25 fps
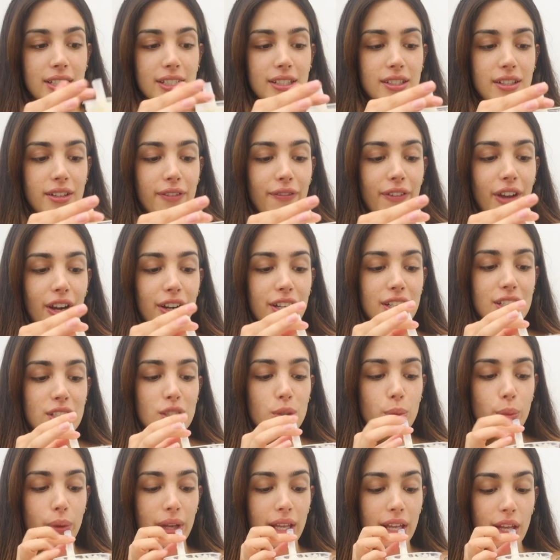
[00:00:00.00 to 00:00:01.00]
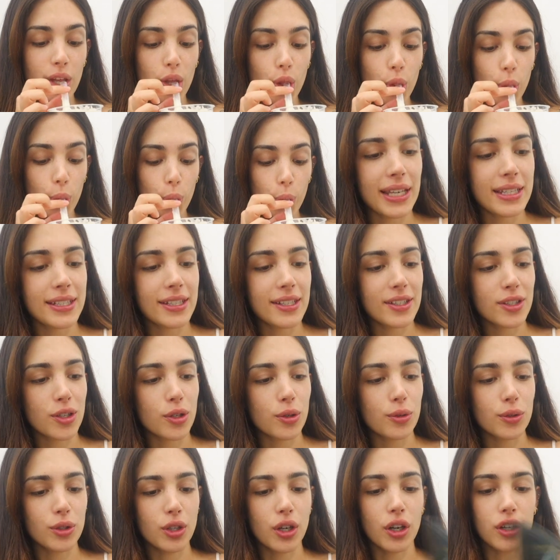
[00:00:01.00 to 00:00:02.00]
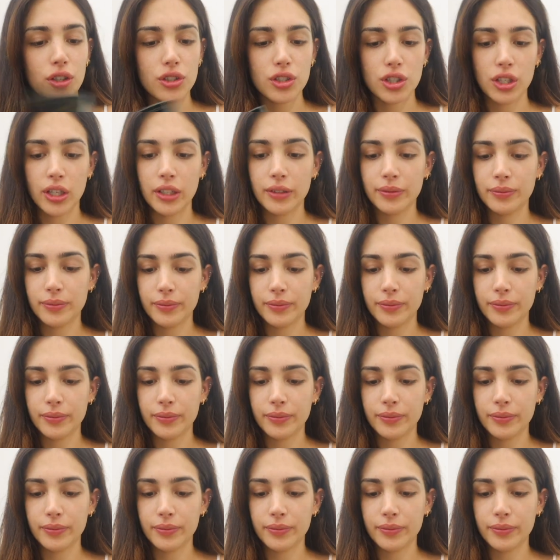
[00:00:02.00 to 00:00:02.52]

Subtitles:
This is very sweet. This is called Gotcha.